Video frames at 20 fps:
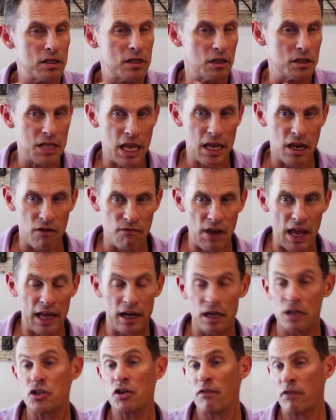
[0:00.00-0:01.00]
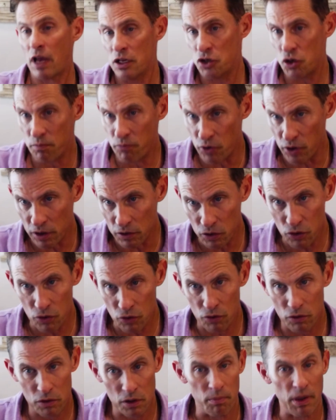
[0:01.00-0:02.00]
Let's take advantage of it, as you put it,
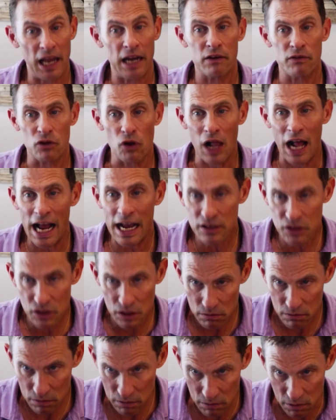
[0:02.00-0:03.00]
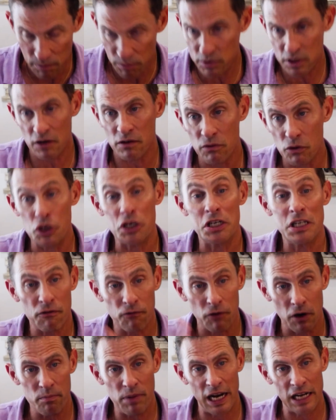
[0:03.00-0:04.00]
Luke, the pane of glass, the
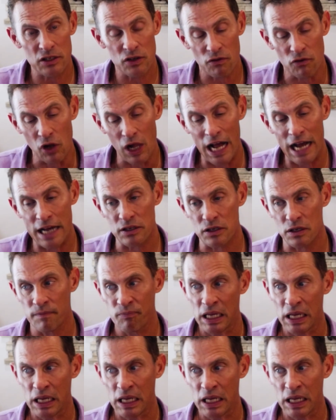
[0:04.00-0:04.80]
different panes of glass.